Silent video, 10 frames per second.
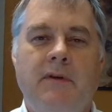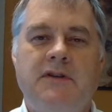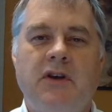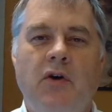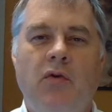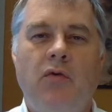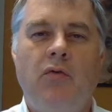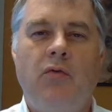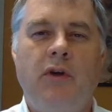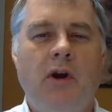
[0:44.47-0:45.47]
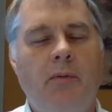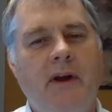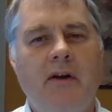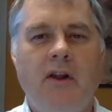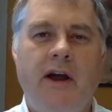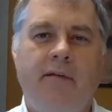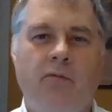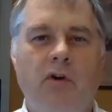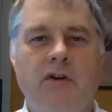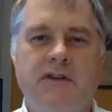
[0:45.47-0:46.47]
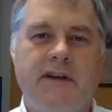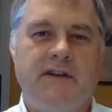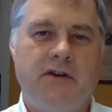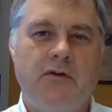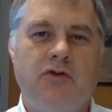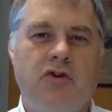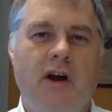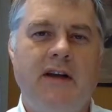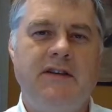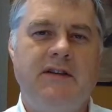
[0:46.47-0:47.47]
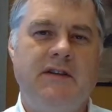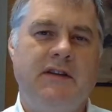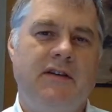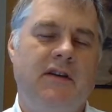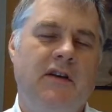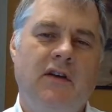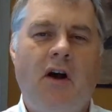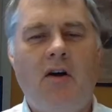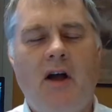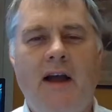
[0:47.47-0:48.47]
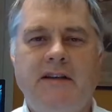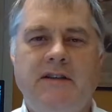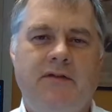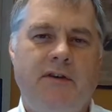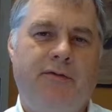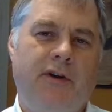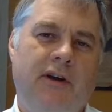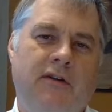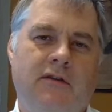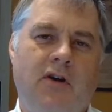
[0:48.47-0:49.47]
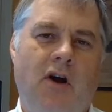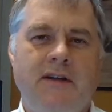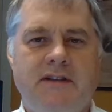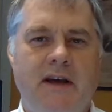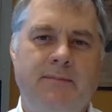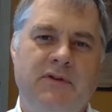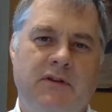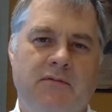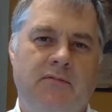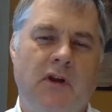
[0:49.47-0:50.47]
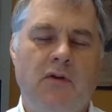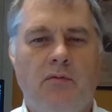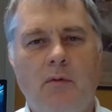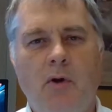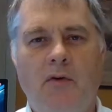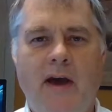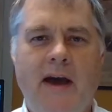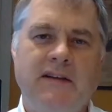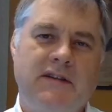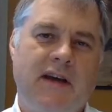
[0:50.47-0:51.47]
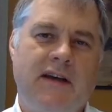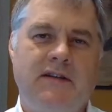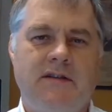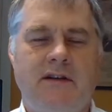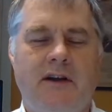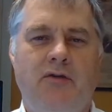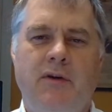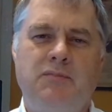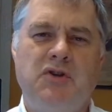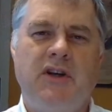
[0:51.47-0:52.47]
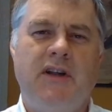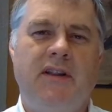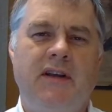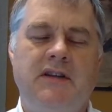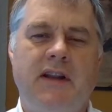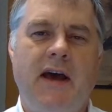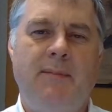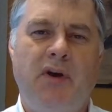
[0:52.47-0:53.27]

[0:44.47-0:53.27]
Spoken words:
So we hear a lot of words like zero trust and all kinds of different concepts and remote access and encryption and this and that.